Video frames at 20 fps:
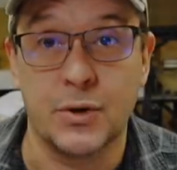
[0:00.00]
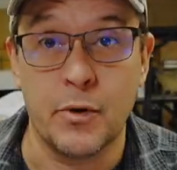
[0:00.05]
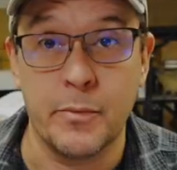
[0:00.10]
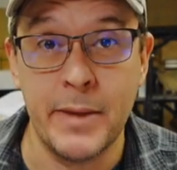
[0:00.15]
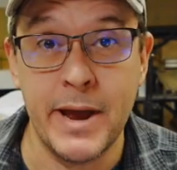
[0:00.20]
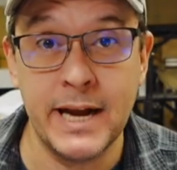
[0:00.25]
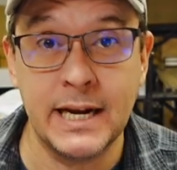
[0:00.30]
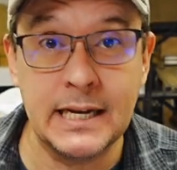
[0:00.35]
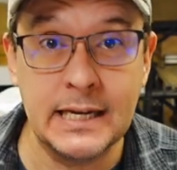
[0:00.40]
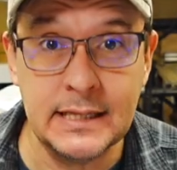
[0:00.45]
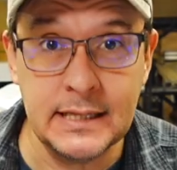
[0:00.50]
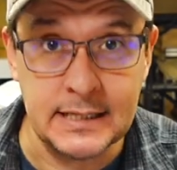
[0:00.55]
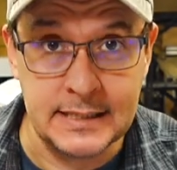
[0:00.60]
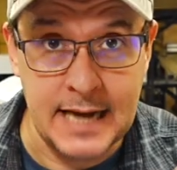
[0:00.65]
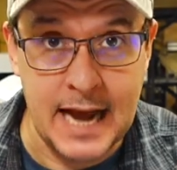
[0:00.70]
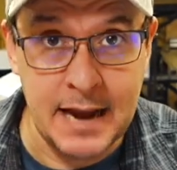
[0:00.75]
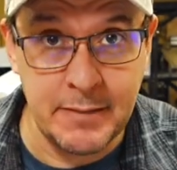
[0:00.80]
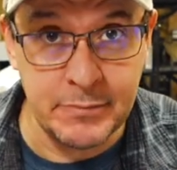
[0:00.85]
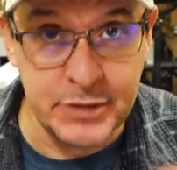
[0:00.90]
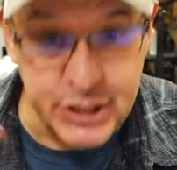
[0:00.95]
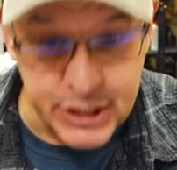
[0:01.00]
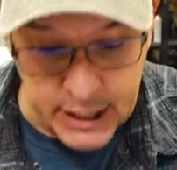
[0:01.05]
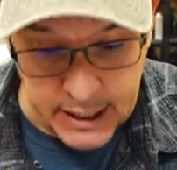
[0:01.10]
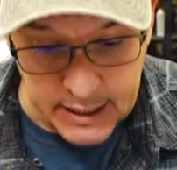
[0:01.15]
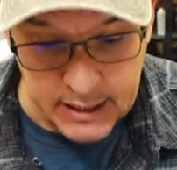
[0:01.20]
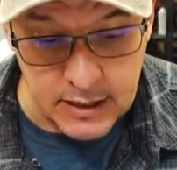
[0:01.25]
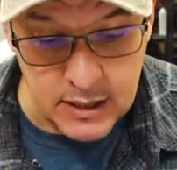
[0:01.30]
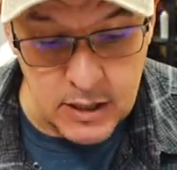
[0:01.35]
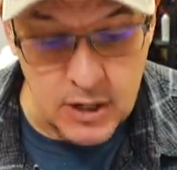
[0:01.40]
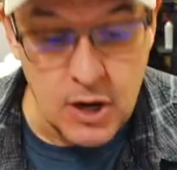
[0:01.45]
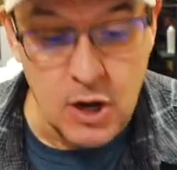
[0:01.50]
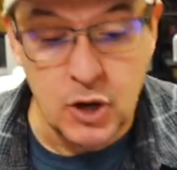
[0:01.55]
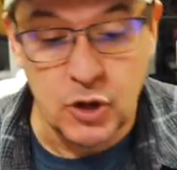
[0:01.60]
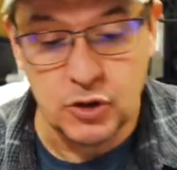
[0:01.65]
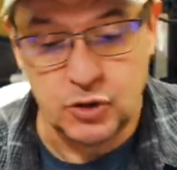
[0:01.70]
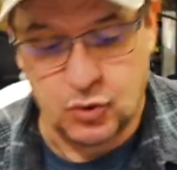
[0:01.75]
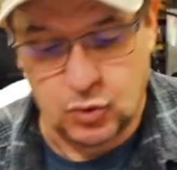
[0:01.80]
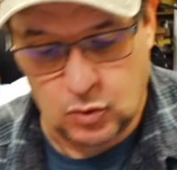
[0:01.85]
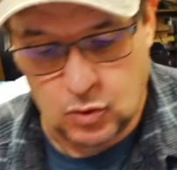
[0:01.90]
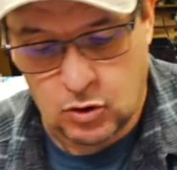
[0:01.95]
we're making the Time Machine
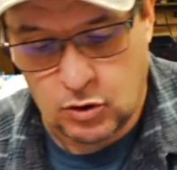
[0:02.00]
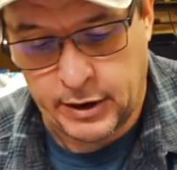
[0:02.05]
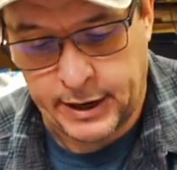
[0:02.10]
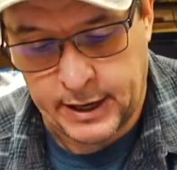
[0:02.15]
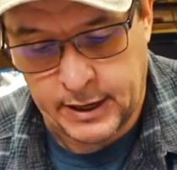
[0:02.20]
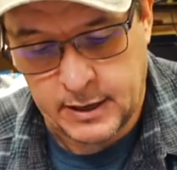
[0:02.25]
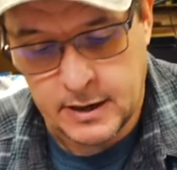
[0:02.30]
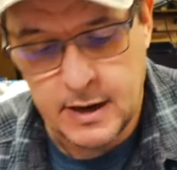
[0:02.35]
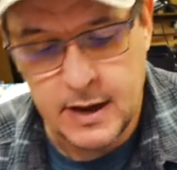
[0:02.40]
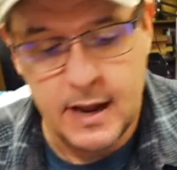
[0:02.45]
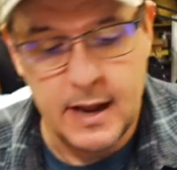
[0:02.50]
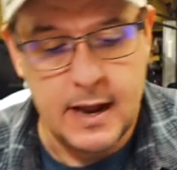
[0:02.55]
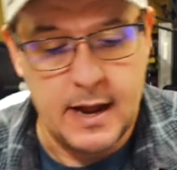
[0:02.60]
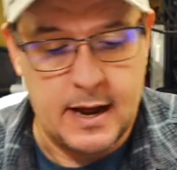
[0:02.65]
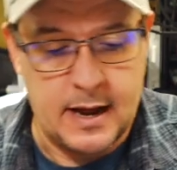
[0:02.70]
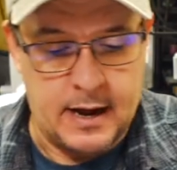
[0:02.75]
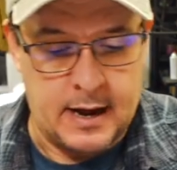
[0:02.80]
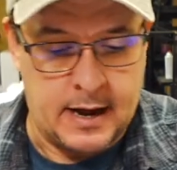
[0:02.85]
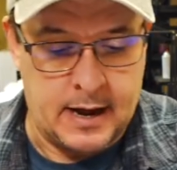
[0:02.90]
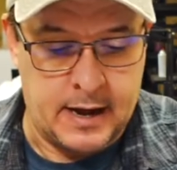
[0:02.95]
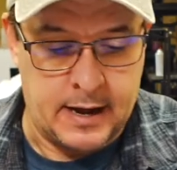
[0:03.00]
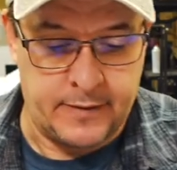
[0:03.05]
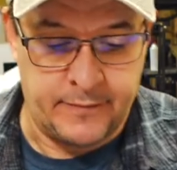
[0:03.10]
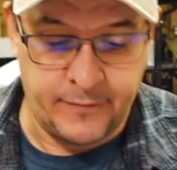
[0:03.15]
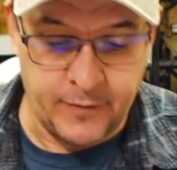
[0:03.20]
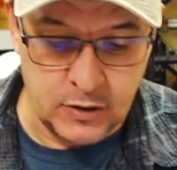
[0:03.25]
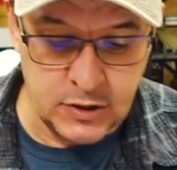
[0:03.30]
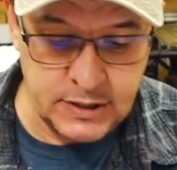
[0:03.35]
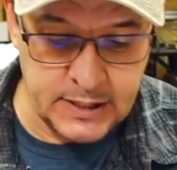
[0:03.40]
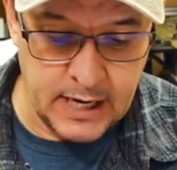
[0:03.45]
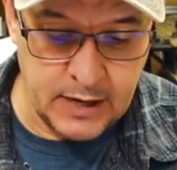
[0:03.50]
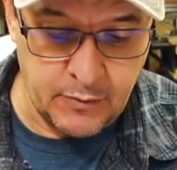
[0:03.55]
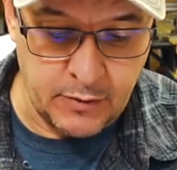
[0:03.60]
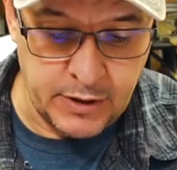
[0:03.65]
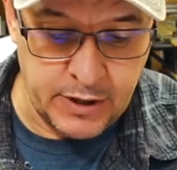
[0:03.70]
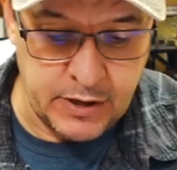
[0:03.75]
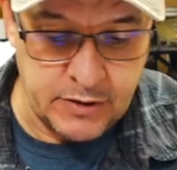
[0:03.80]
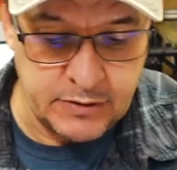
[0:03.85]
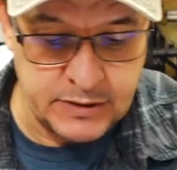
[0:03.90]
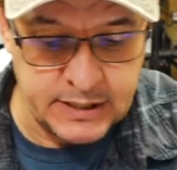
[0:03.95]
DeLorean. The first thing we're
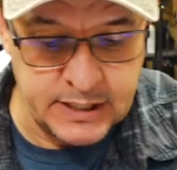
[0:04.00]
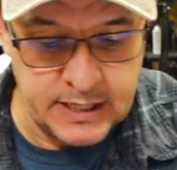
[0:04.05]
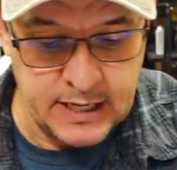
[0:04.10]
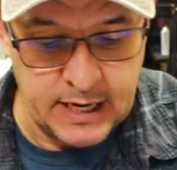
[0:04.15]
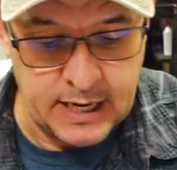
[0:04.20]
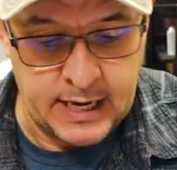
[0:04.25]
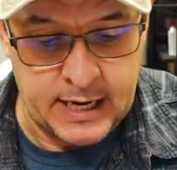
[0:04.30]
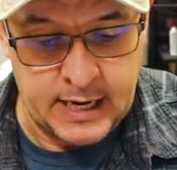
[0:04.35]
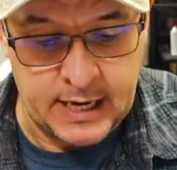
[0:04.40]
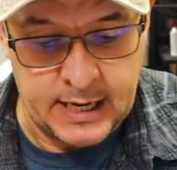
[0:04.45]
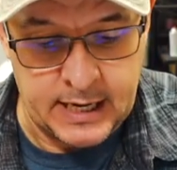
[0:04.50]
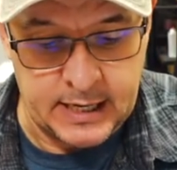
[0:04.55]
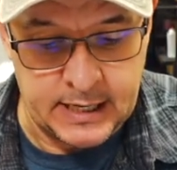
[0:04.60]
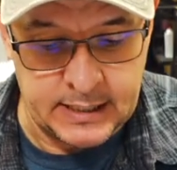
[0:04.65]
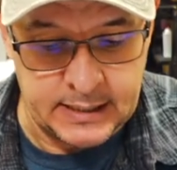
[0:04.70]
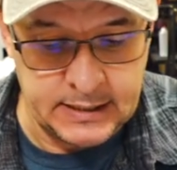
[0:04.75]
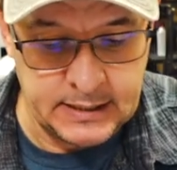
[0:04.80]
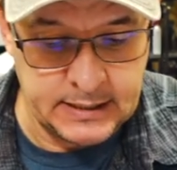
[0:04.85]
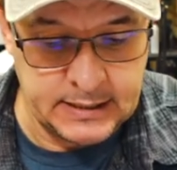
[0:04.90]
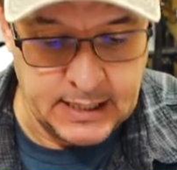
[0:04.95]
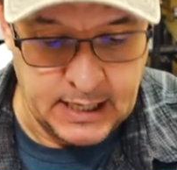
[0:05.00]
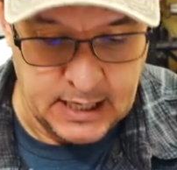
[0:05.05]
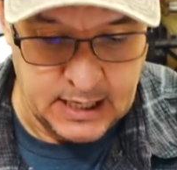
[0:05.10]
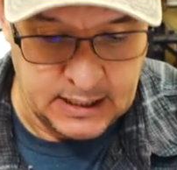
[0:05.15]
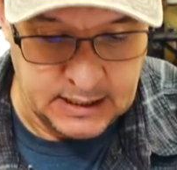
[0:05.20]
using is...